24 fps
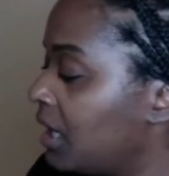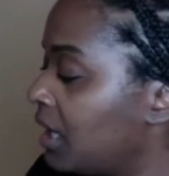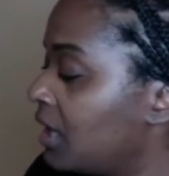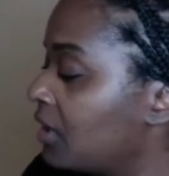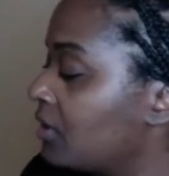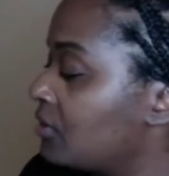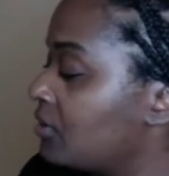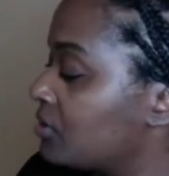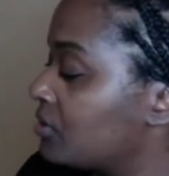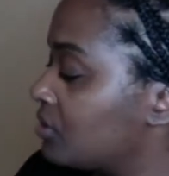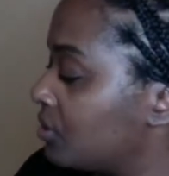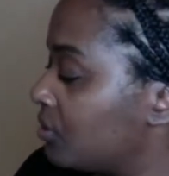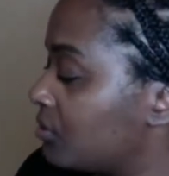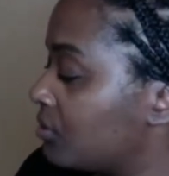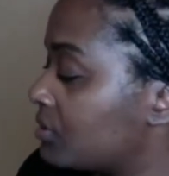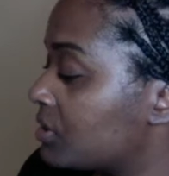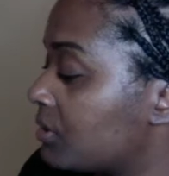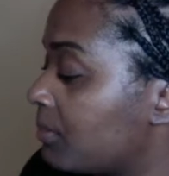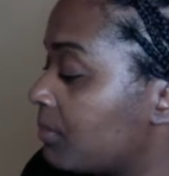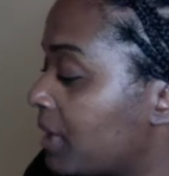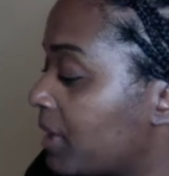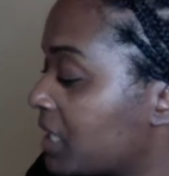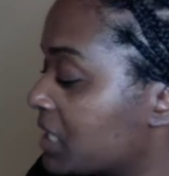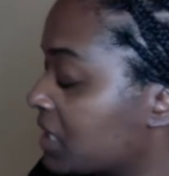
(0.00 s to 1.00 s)
You choose the
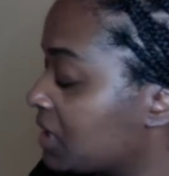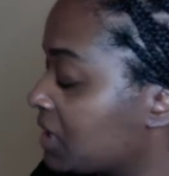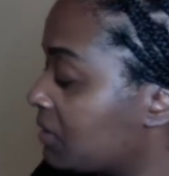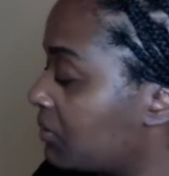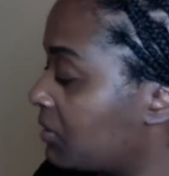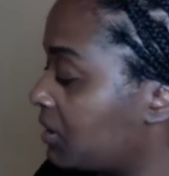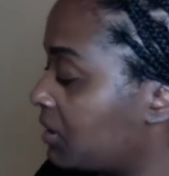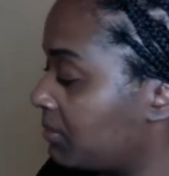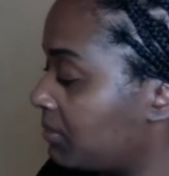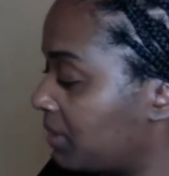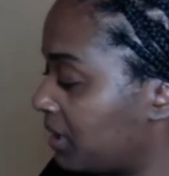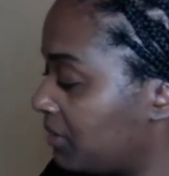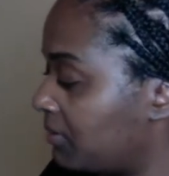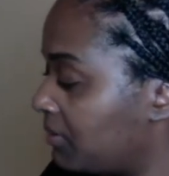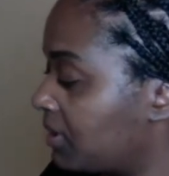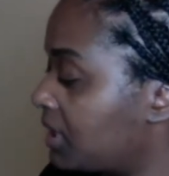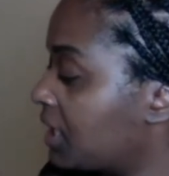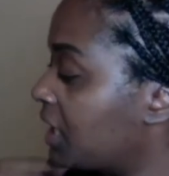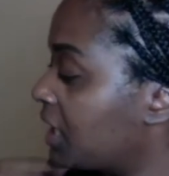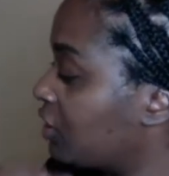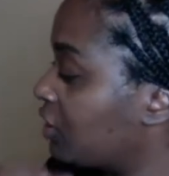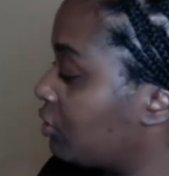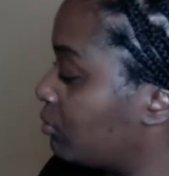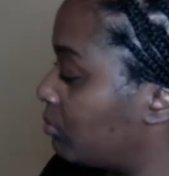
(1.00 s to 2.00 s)
person you want to be with
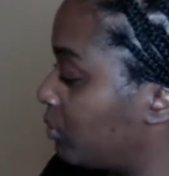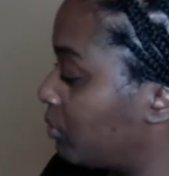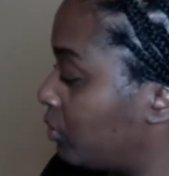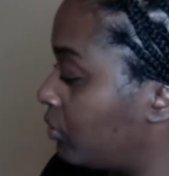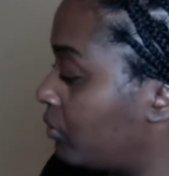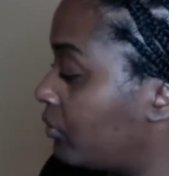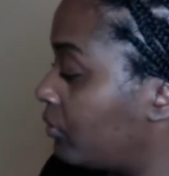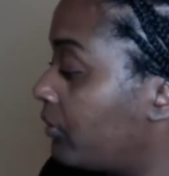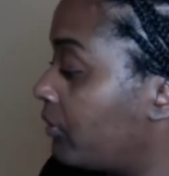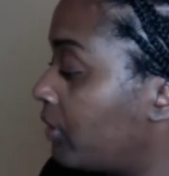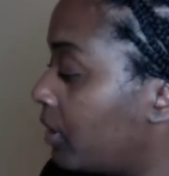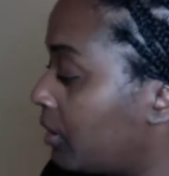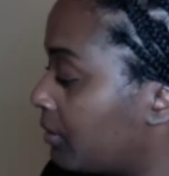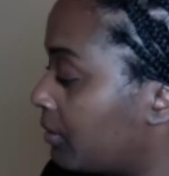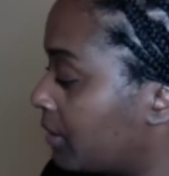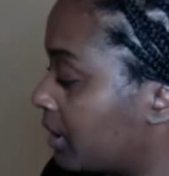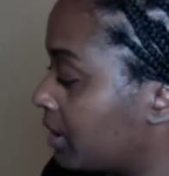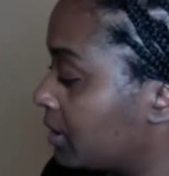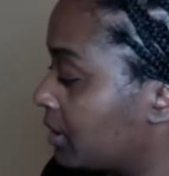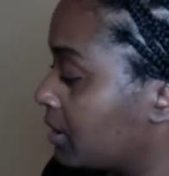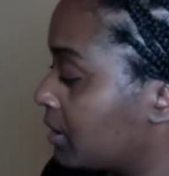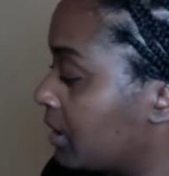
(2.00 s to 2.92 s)
and you move forward.